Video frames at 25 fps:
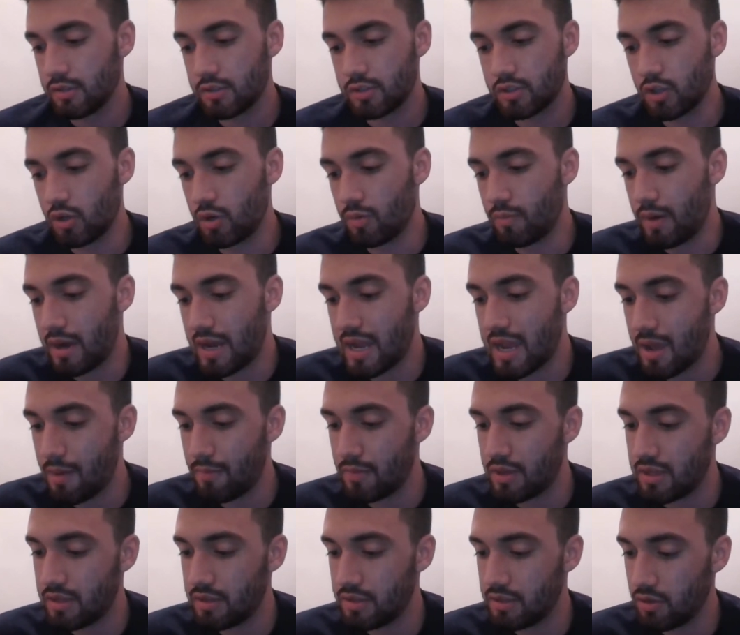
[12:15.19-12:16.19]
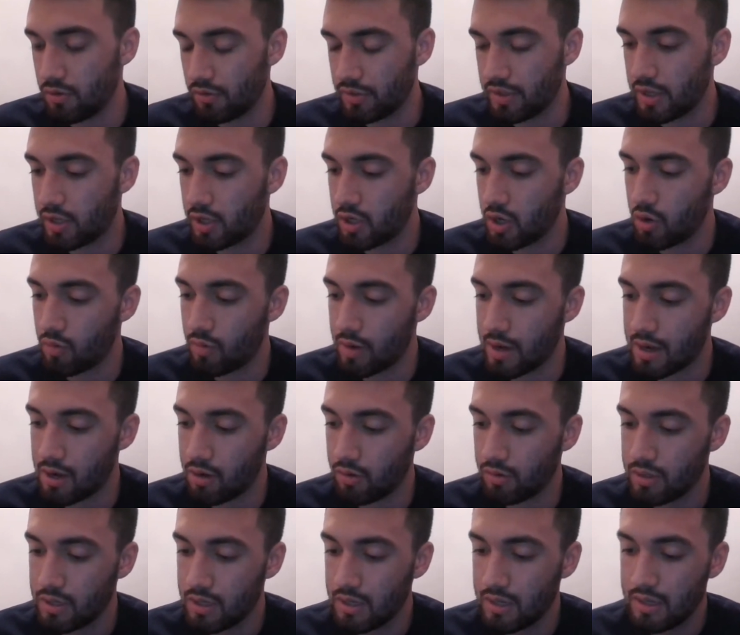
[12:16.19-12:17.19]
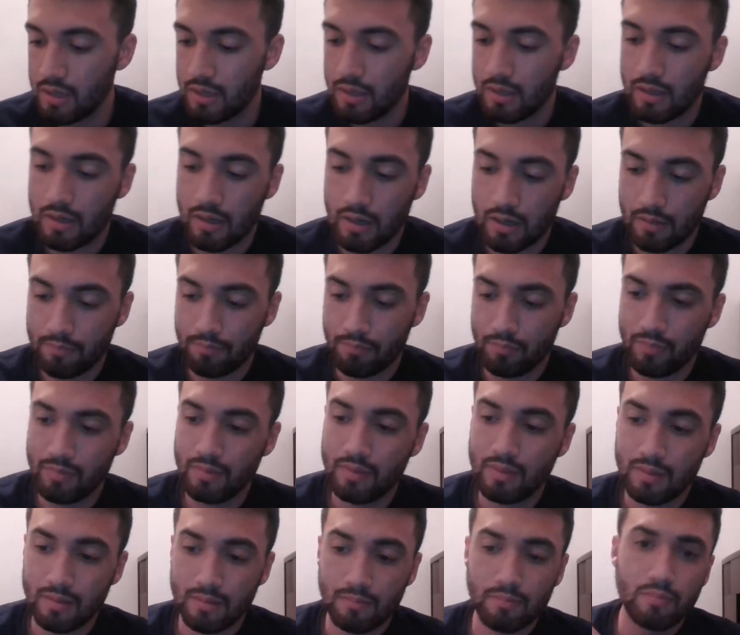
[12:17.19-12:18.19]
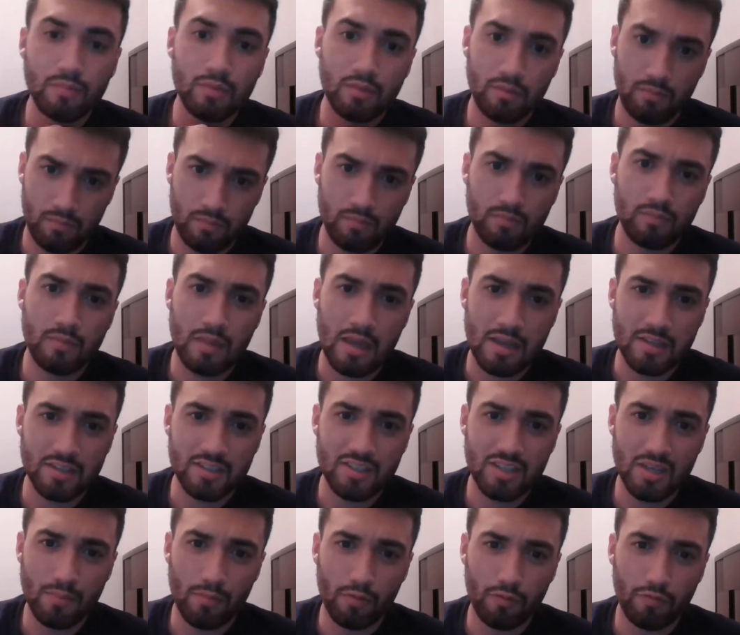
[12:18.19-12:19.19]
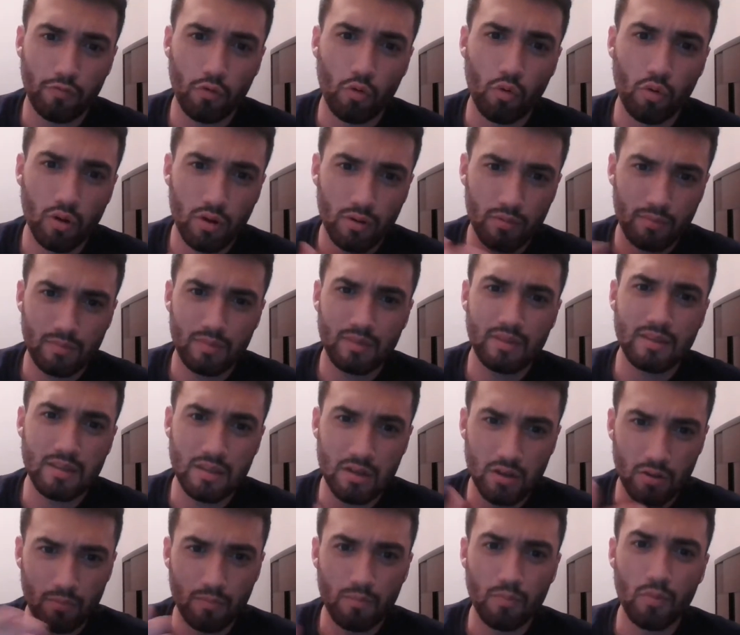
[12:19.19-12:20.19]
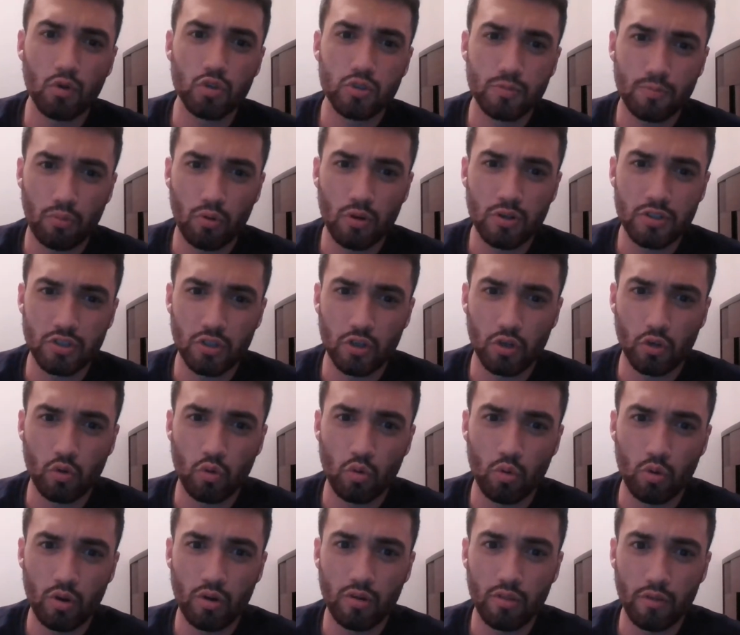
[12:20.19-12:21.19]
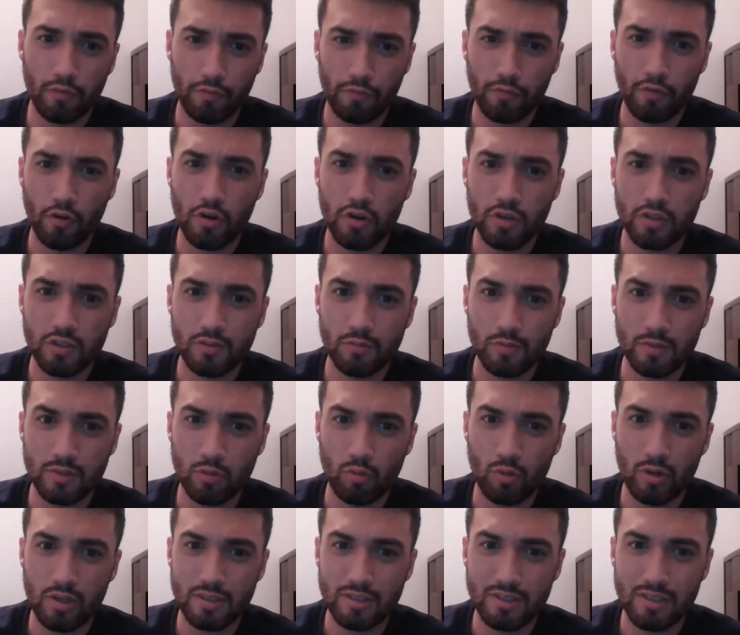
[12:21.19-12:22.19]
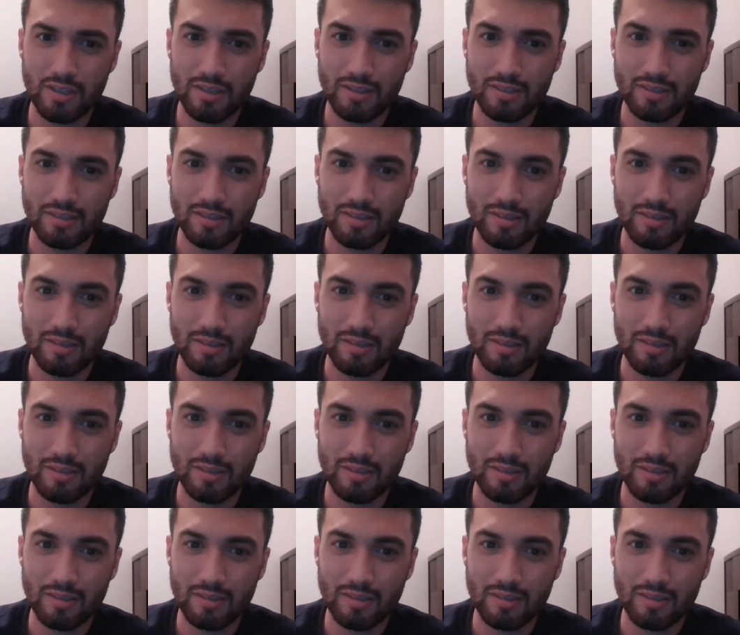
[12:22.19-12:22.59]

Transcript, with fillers: So Miami, you know, they go out, uh, as I said before, you know, most points in a quarter in the first with 26.